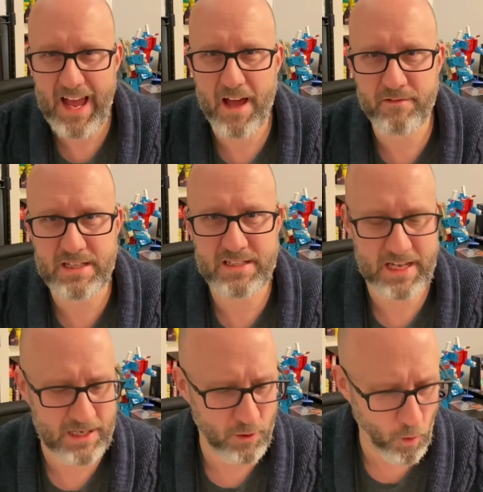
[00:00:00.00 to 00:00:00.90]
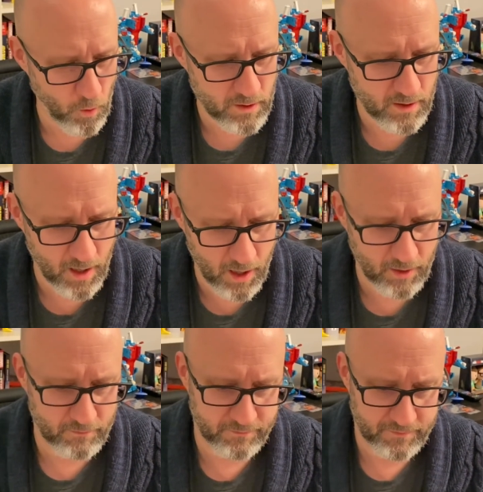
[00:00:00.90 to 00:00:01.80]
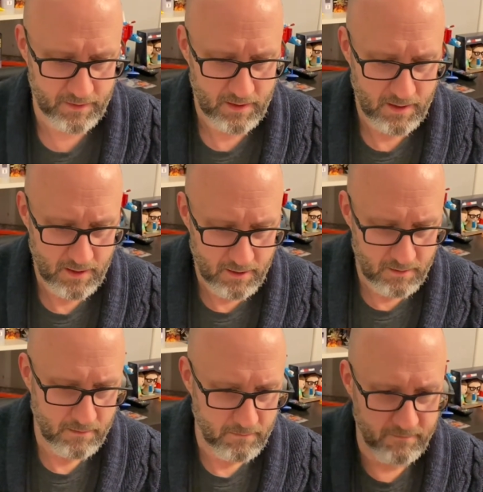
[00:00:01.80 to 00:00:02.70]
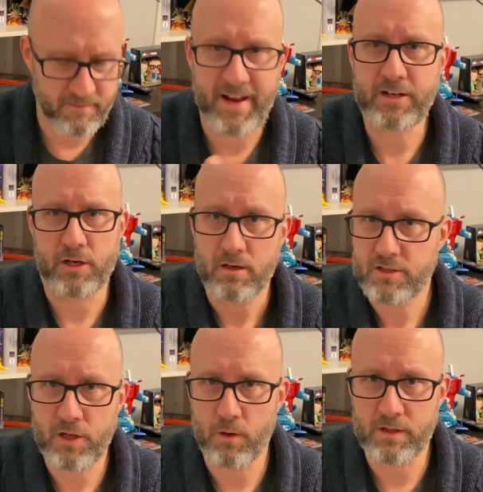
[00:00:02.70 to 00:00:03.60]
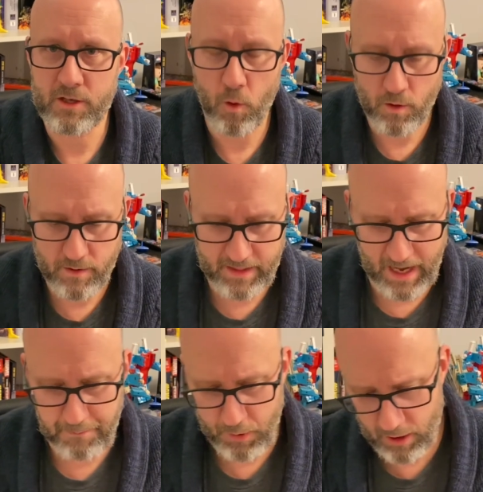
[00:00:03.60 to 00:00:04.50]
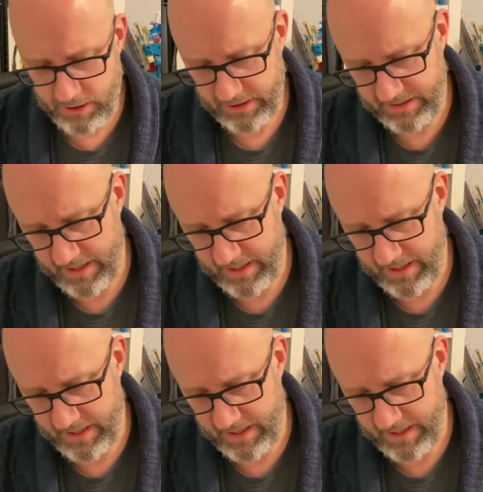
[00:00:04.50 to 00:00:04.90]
have these in order of vendor, so in the order that I purchased